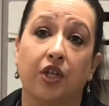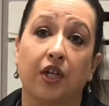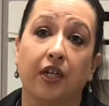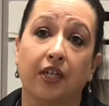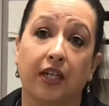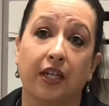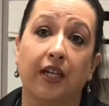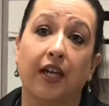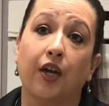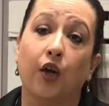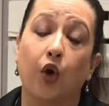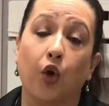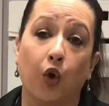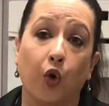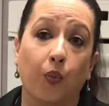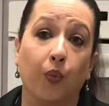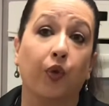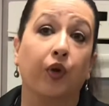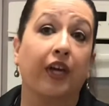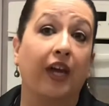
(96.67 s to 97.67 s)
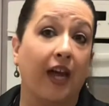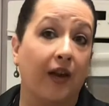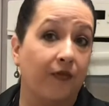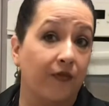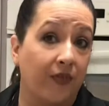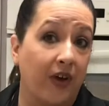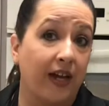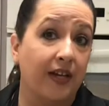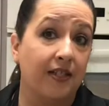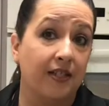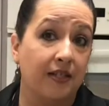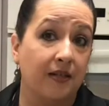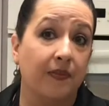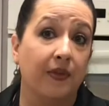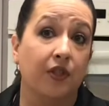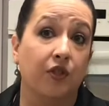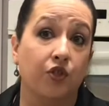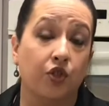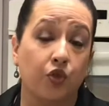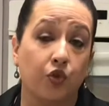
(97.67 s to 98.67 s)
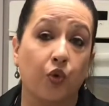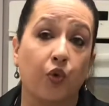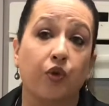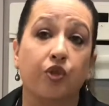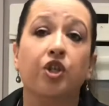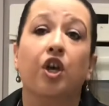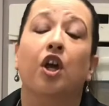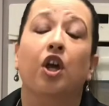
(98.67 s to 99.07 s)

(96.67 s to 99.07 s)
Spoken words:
onion at home or can't find some in the stores,